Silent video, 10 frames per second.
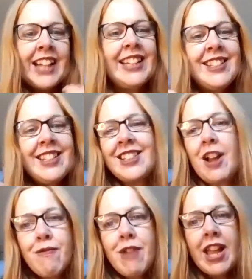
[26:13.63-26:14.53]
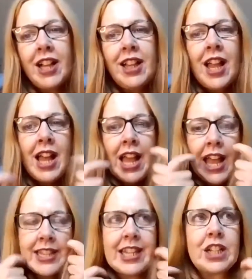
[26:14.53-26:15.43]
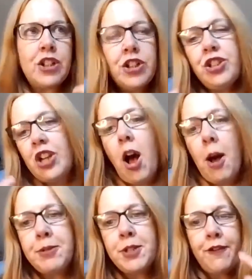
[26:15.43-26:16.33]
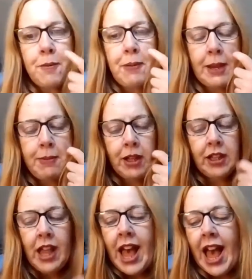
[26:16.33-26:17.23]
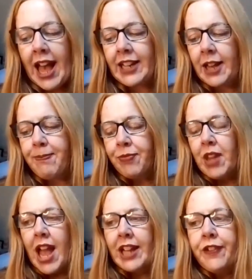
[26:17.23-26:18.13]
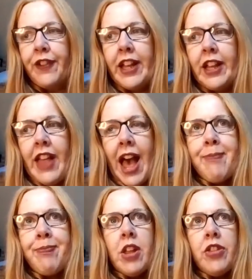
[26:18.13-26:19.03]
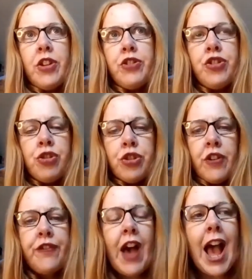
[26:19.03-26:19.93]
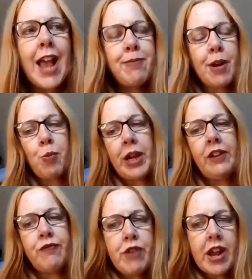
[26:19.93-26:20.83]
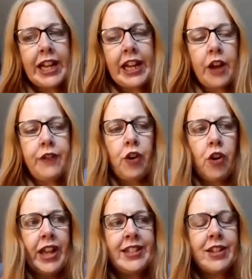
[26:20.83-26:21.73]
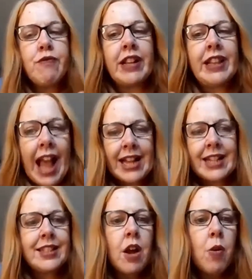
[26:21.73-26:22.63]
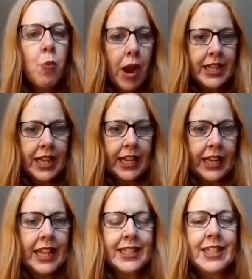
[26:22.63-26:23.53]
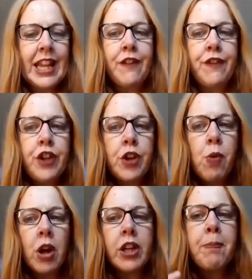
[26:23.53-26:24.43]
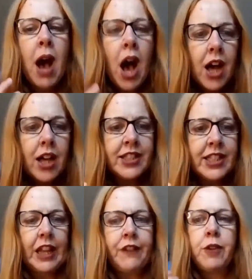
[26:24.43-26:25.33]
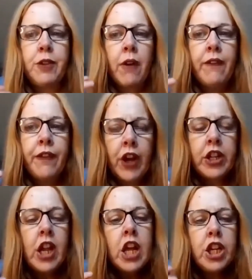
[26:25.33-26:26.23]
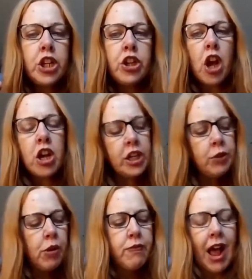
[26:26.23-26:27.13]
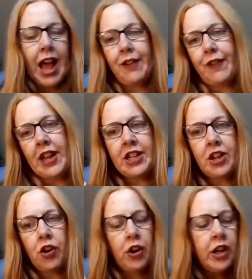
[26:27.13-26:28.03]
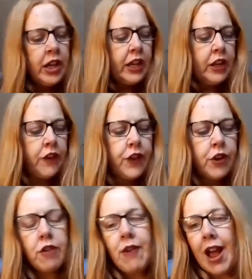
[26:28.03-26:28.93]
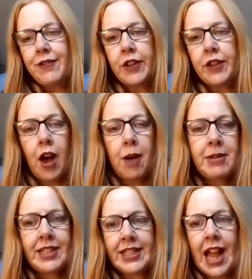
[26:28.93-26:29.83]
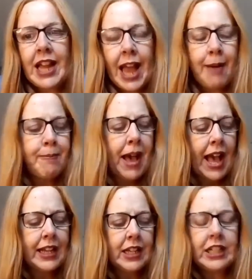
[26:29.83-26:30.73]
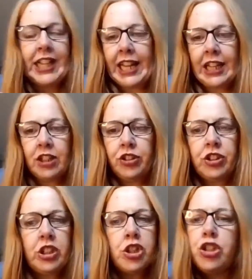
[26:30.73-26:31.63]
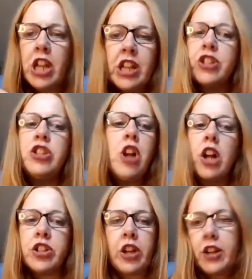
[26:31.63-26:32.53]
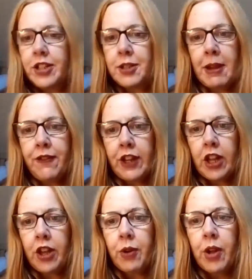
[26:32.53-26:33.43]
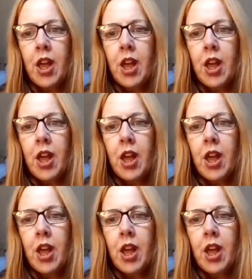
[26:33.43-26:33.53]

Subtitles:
And it's a good option for people. And I feel that the vibe that we really go for is a relaxed wedding. It's if you want a party, if you want fun, you're not going to arrive in your, if you arrived at the farm in designer handbag and heels, it's not going to be for you.